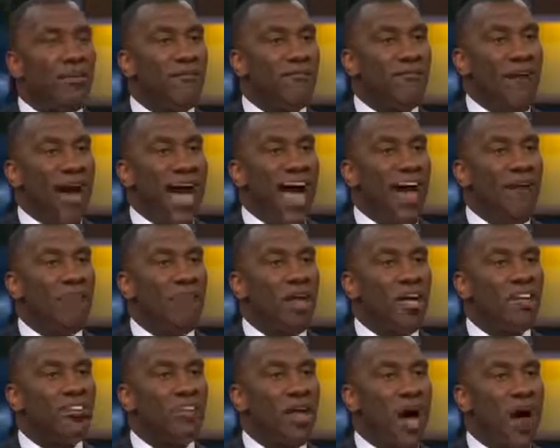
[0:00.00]
of the
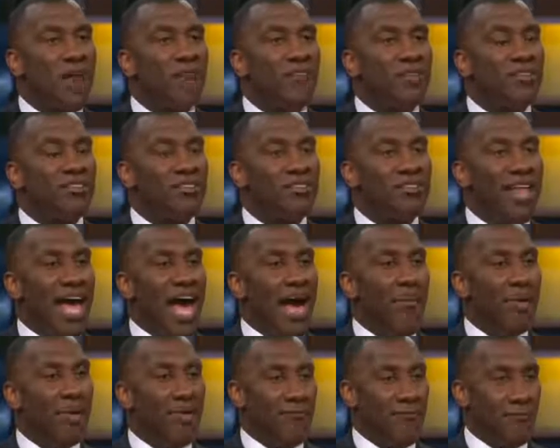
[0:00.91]
5 best offensive
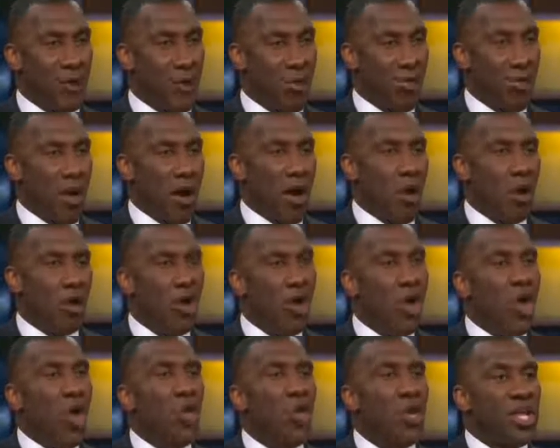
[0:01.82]
linemen in football,
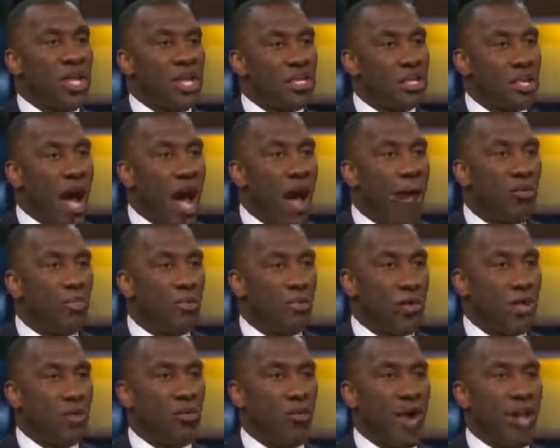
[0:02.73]
with a
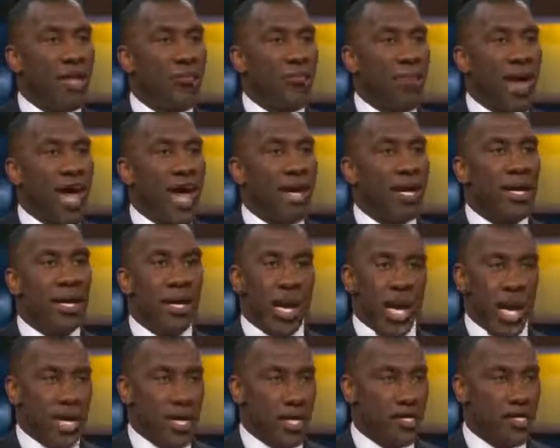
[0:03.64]
top 3 running back
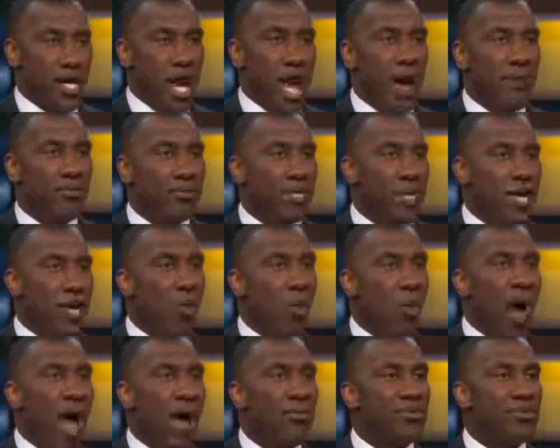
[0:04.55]
and a top
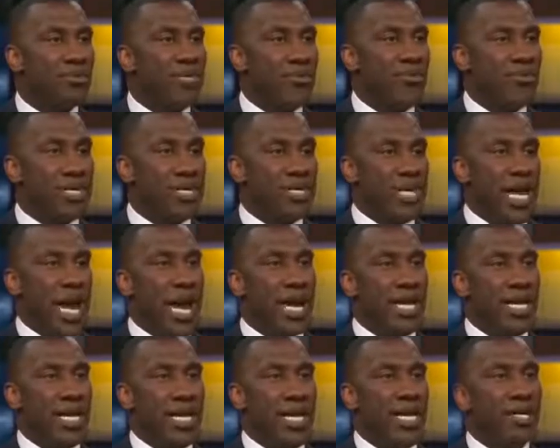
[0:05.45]
10 wide receiver and
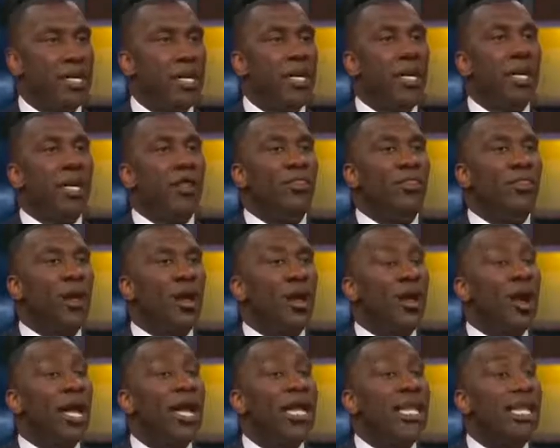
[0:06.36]
tight end,
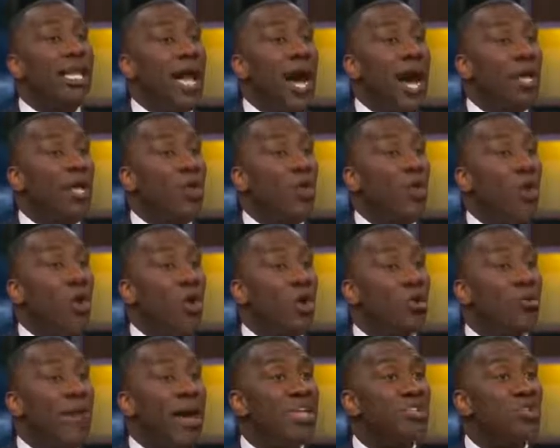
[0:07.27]
there are a lot of
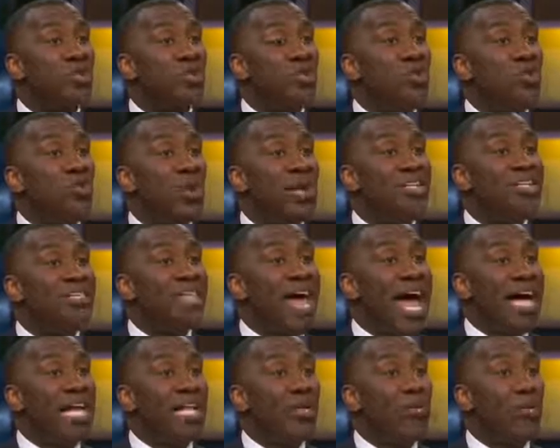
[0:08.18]
quarterbacks can do
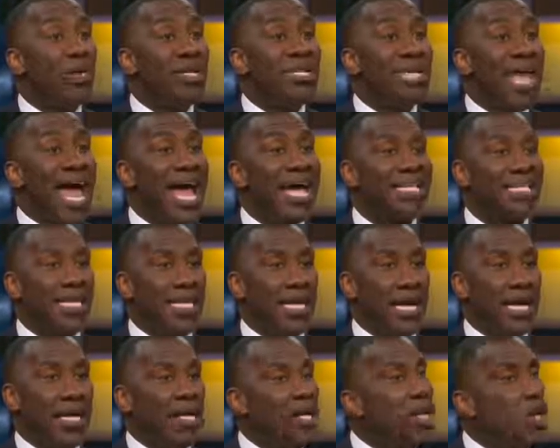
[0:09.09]
exactly what Dak
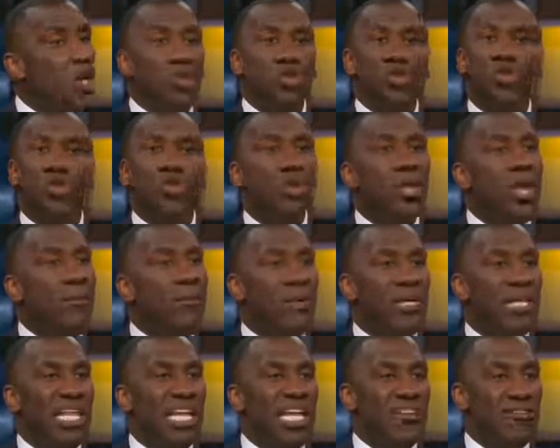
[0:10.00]
did. You
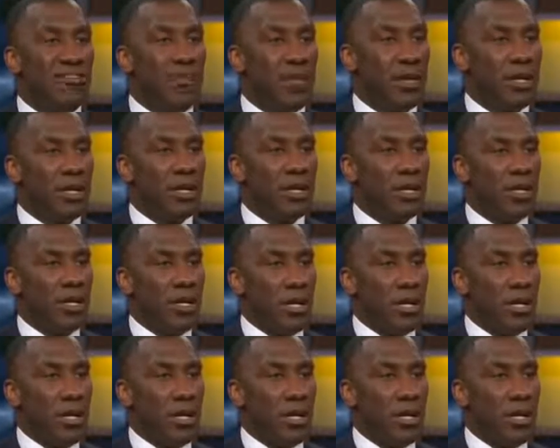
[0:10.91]
didn't believe it.